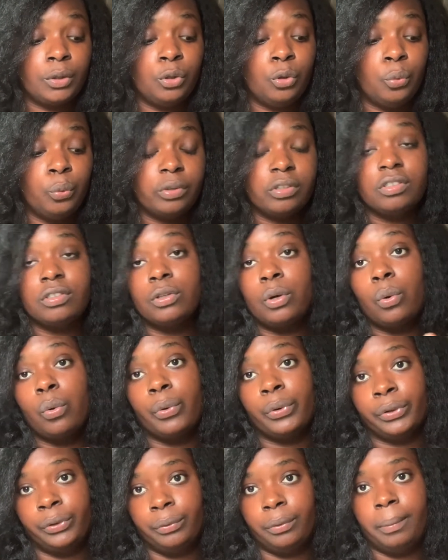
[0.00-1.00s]
were
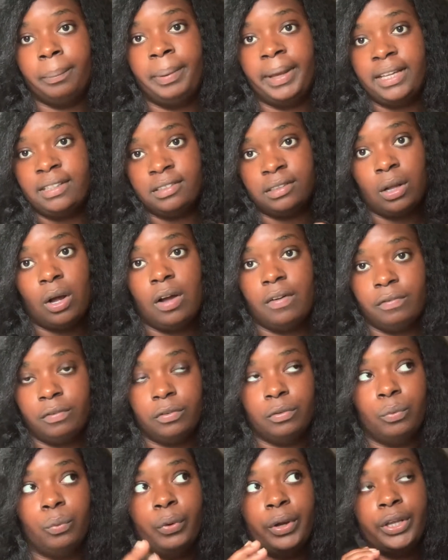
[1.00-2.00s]
scored based off
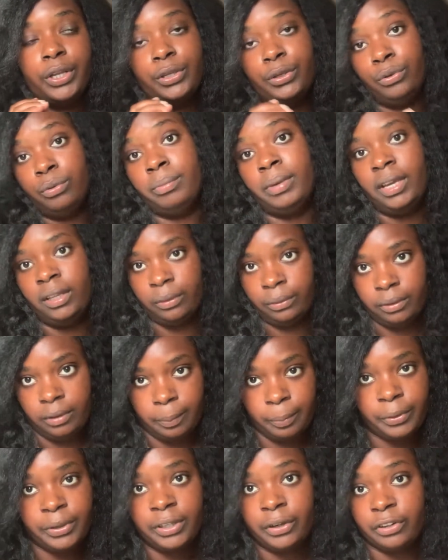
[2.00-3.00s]
of what you made on
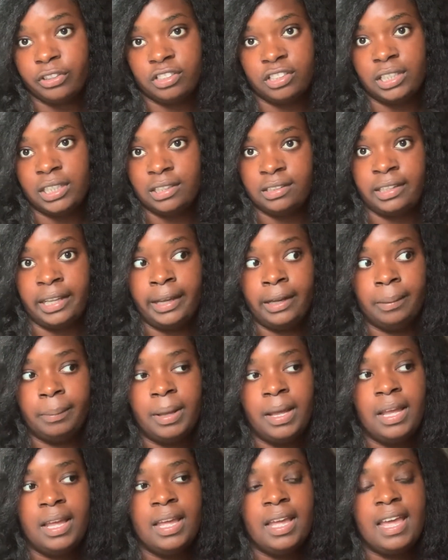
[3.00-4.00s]
the pre-nursing exam.
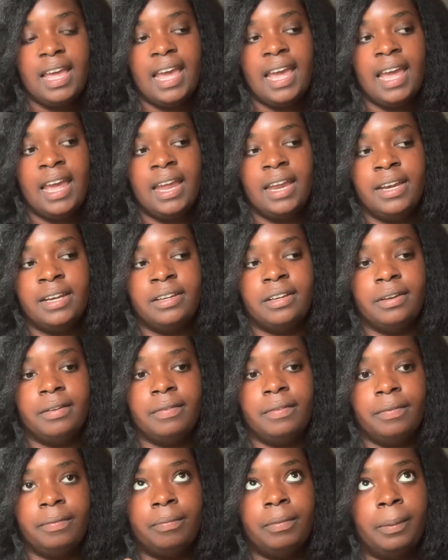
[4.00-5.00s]
And
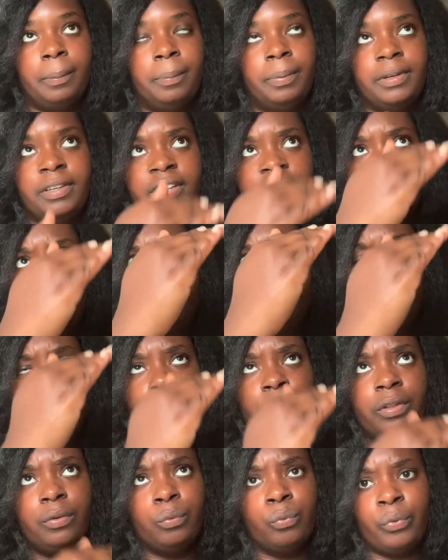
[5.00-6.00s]
depending on
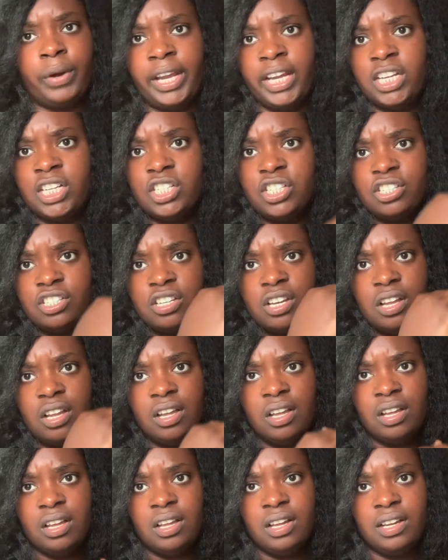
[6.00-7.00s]
what range
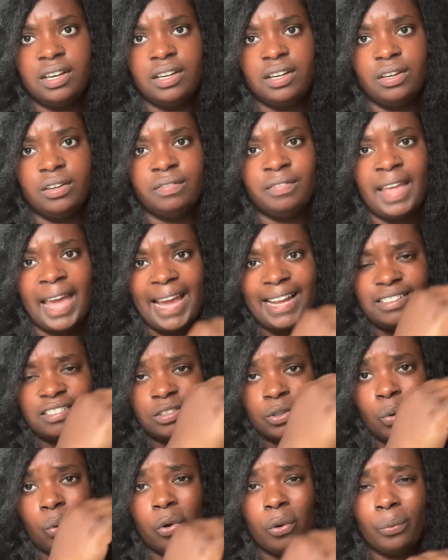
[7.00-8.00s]
that
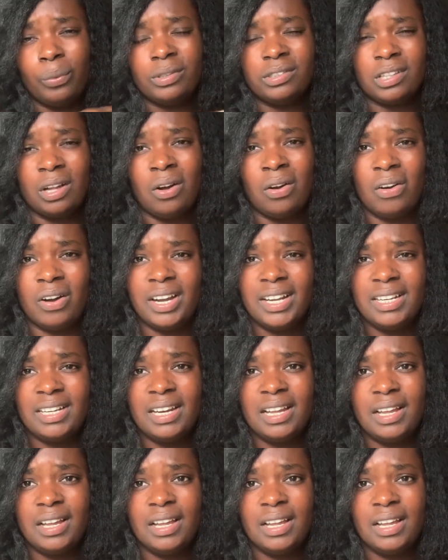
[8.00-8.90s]
score was on,